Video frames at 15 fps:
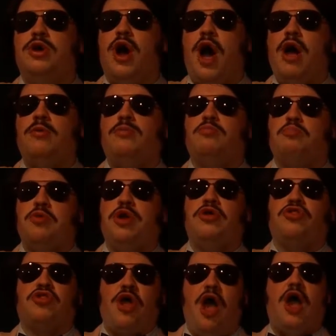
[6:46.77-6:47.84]
I'm the
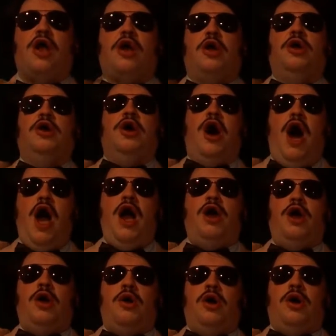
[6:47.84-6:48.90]
biggest I, I,
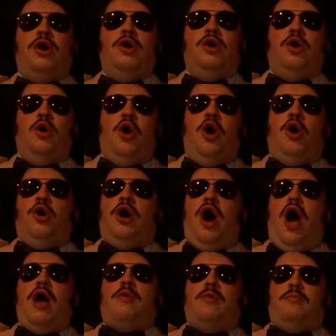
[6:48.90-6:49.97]
uh,
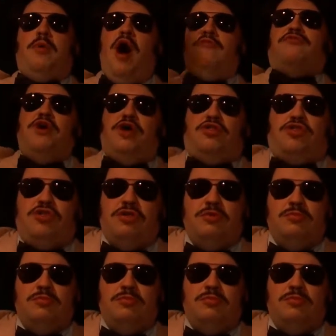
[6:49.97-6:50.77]
I'm above this.